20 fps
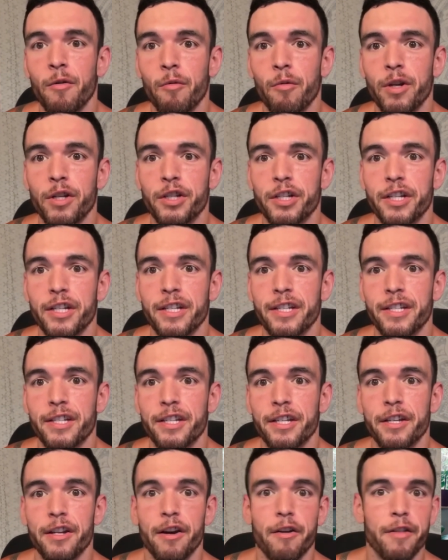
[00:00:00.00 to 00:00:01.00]
which
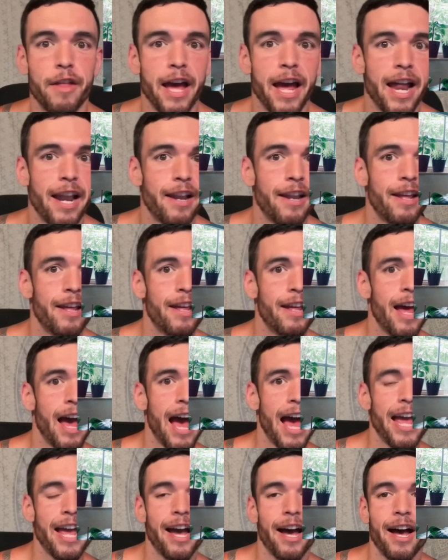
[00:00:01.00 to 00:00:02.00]
is, you know, that
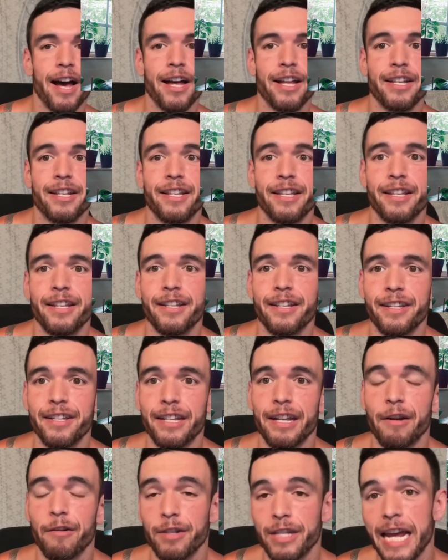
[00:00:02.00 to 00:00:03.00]
I, uh,
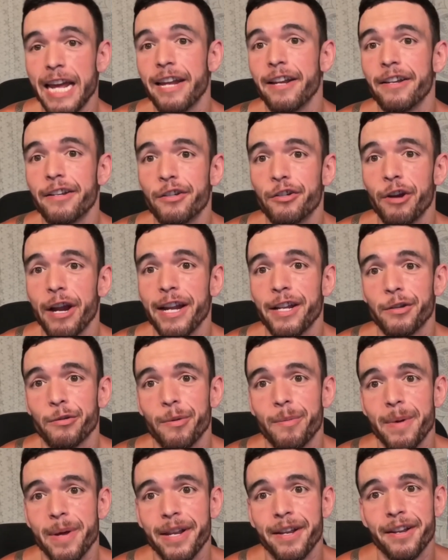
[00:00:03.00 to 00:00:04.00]
you know, date trans
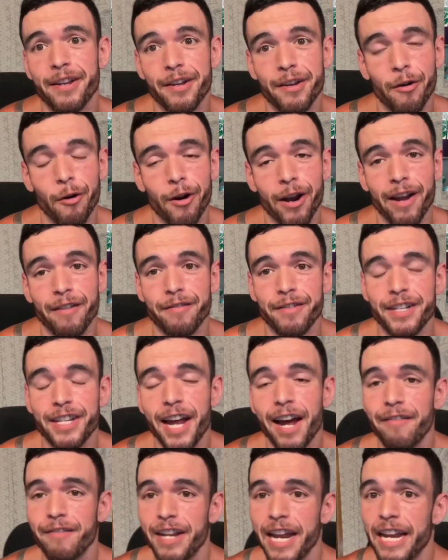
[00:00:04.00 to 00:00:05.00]
women, or I've,
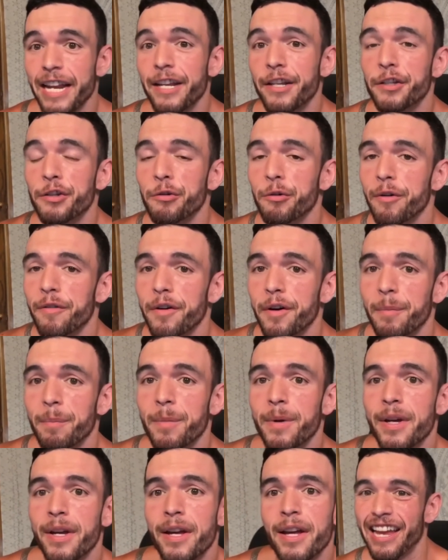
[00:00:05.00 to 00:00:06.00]
I've dated two of them.
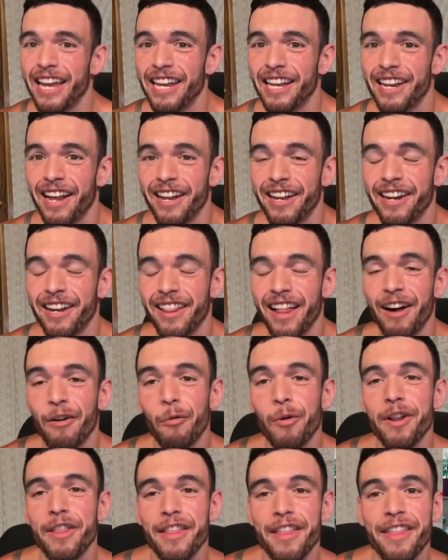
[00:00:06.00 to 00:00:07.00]
And, and a
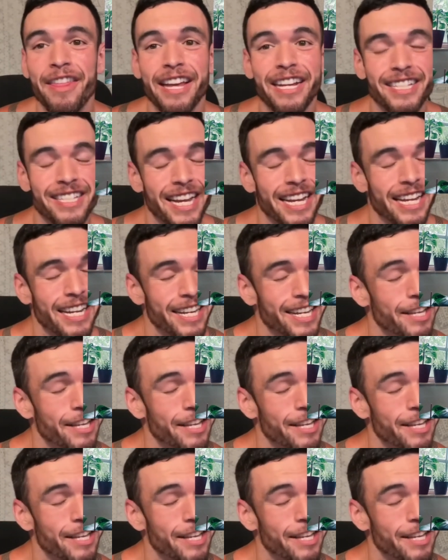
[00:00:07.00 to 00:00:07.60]
lot, one of the things I get